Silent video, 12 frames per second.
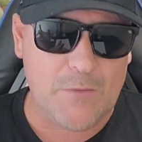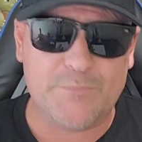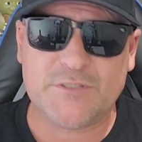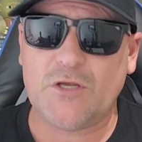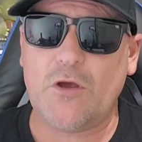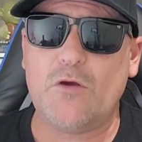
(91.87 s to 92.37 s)

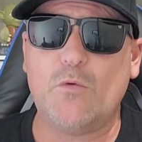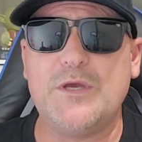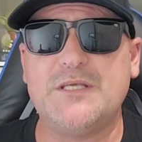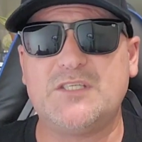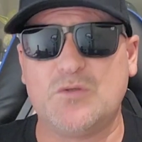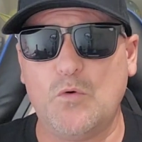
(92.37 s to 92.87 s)
So
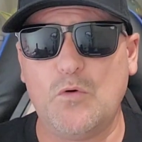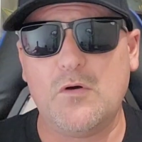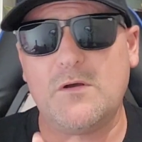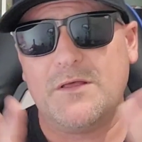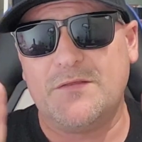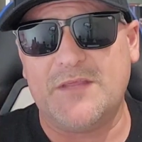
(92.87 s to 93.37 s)
we saw
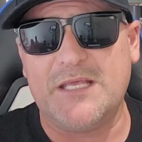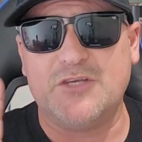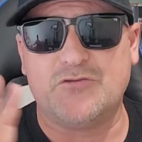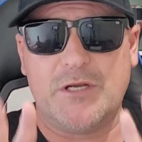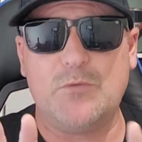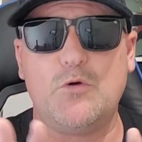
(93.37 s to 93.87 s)
the
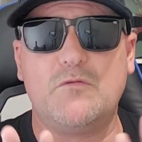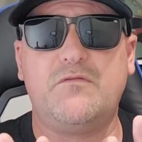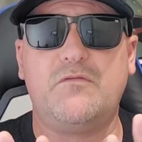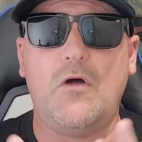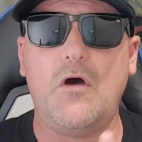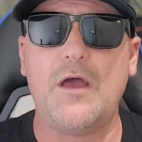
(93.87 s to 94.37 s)
Dreamworld
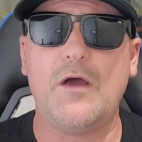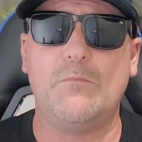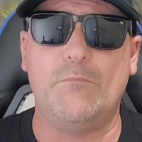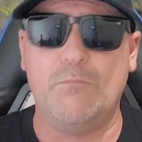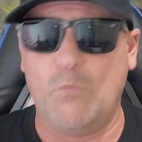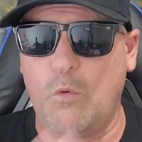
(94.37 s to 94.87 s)
Flyer
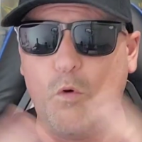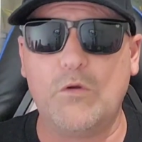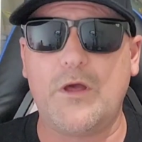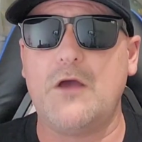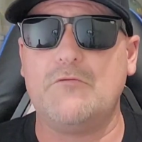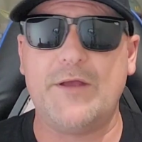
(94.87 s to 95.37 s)
wall
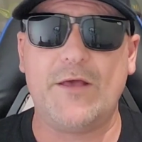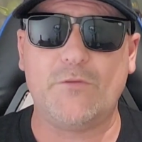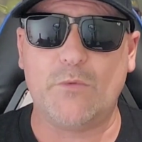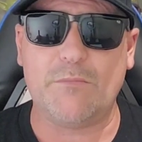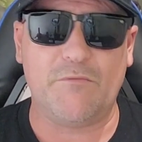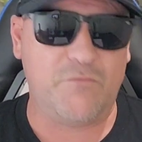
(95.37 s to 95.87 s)
go around the
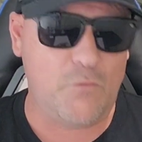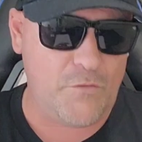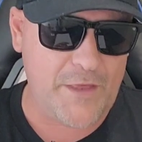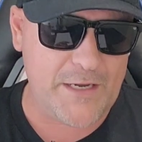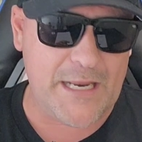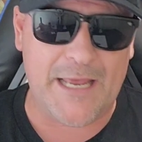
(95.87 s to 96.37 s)
week before
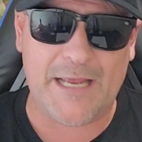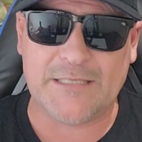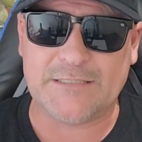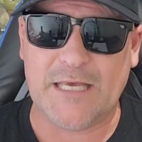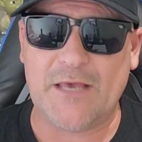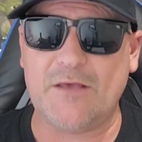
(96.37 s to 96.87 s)
that,
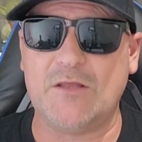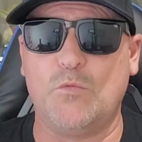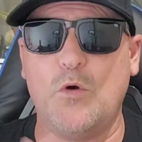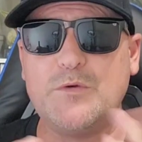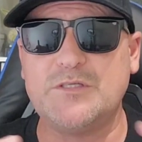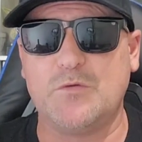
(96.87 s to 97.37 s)
and
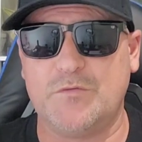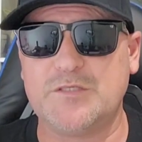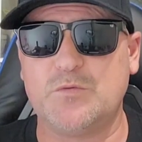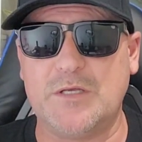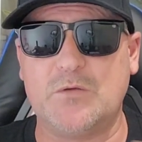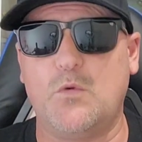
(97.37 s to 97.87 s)
what we saw this
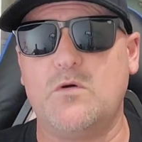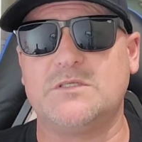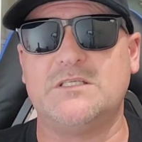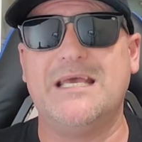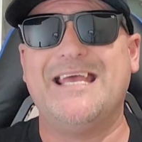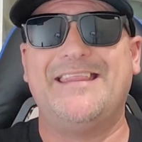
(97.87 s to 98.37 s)
week
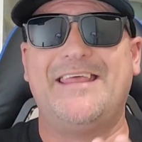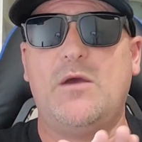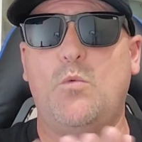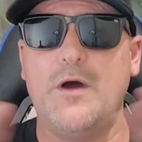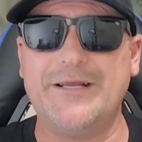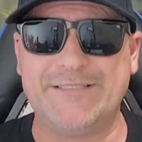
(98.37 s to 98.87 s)
was that white